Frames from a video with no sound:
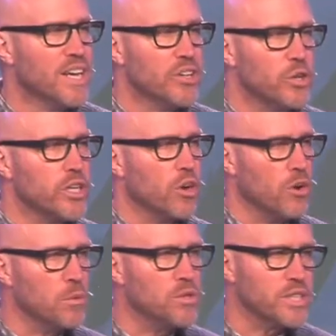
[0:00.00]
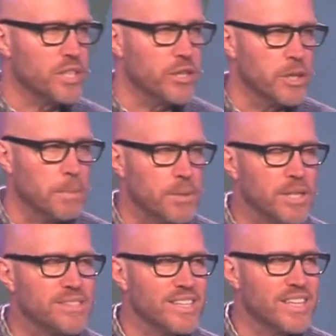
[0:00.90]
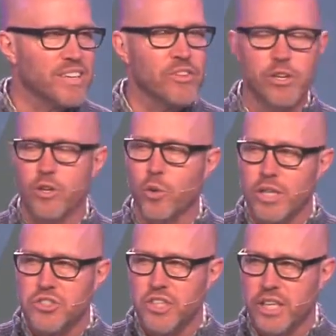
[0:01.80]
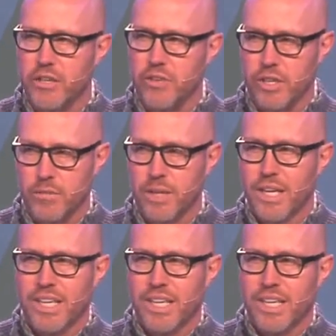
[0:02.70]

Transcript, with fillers: you can almost hear implicit in their questioning of him